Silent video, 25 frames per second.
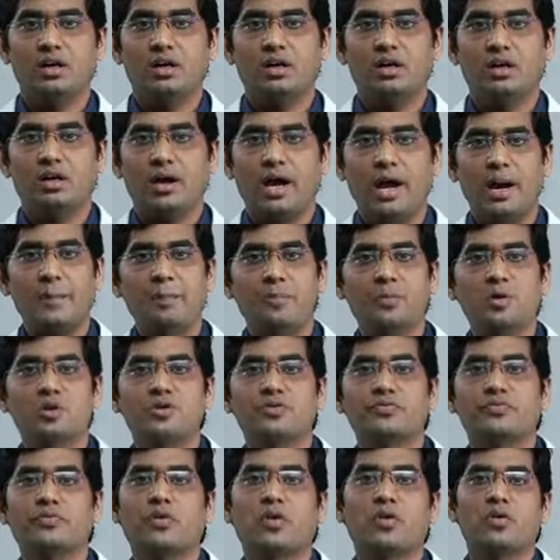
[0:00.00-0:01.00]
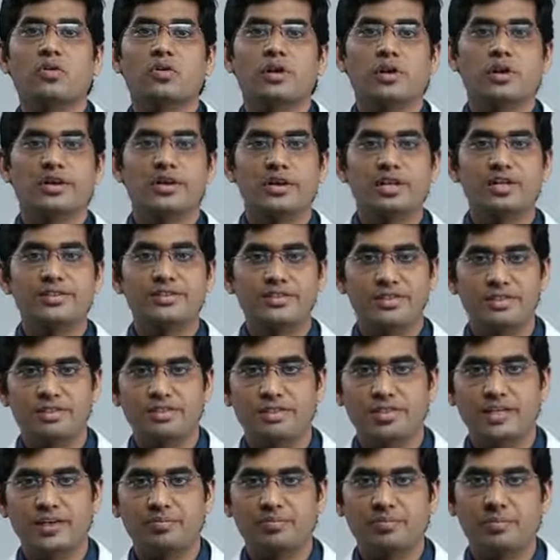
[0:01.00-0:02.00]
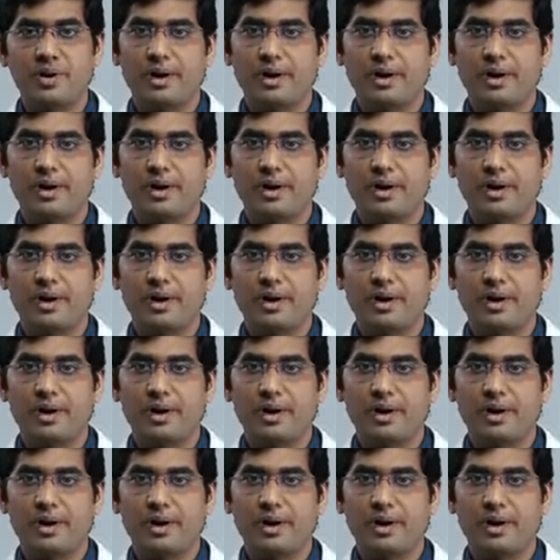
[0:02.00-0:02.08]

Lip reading: approach for renal system,